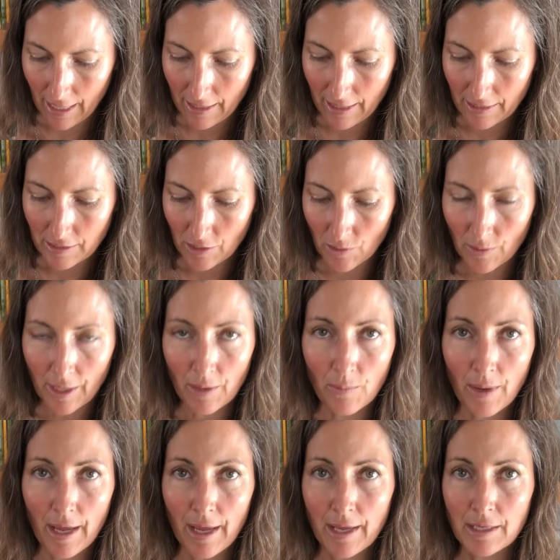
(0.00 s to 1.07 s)
and that's a great
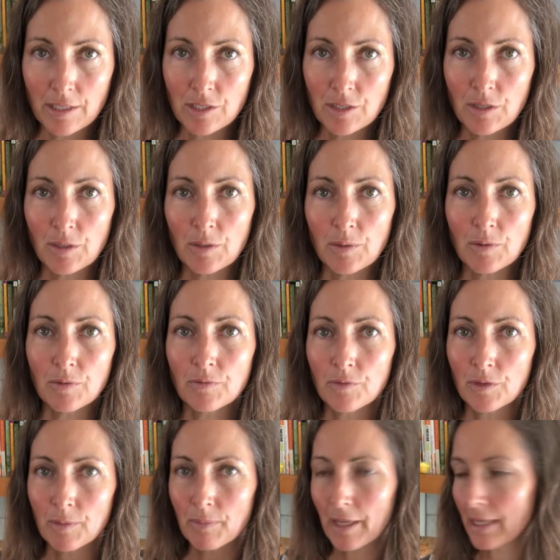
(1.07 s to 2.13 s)
way
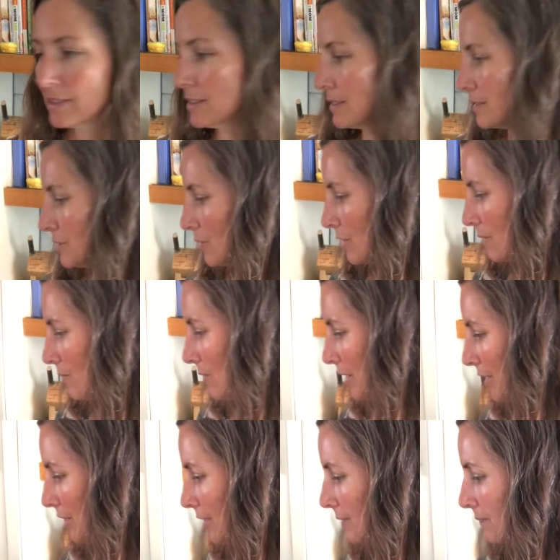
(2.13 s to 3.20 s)
for the plants to soak up
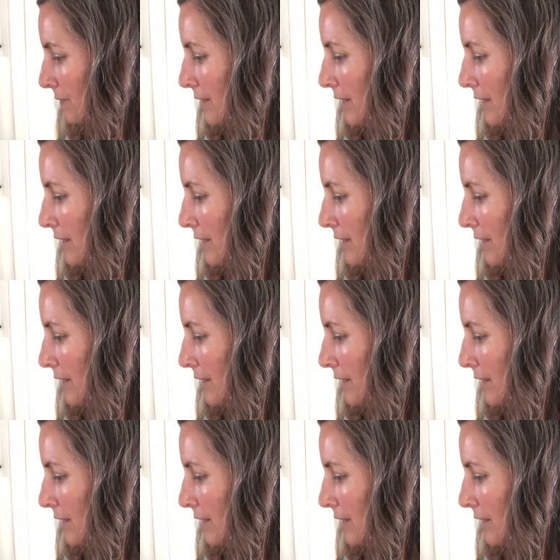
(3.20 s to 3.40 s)
water.